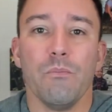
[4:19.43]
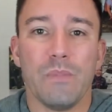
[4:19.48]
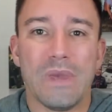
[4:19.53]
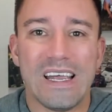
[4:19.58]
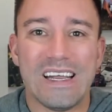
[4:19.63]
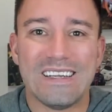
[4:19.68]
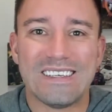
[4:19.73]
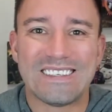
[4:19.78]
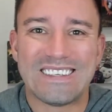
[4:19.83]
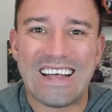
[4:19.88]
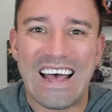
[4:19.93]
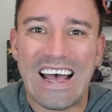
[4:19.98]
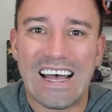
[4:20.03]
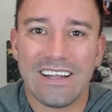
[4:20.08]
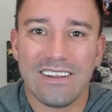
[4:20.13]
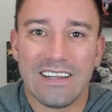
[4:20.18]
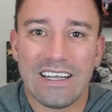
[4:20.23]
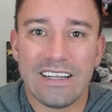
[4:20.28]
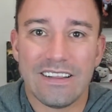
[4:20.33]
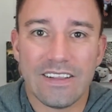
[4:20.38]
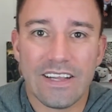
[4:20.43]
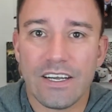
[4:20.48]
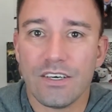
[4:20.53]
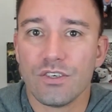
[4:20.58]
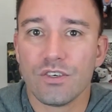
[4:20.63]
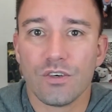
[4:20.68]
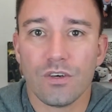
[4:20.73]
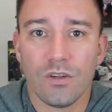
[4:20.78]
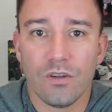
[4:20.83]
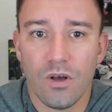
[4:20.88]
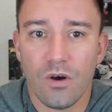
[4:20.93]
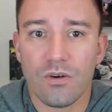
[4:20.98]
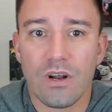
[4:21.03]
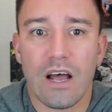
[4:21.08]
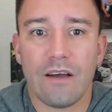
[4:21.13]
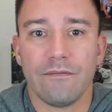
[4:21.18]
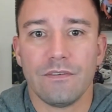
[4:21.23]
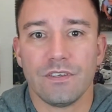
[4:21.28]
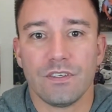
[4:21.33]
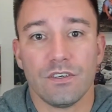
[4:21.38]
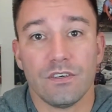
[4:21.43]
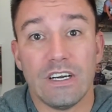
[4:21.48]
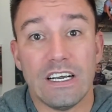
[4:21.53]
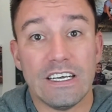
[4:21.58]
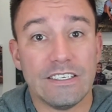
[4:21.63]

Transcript: means that the lender or loan officer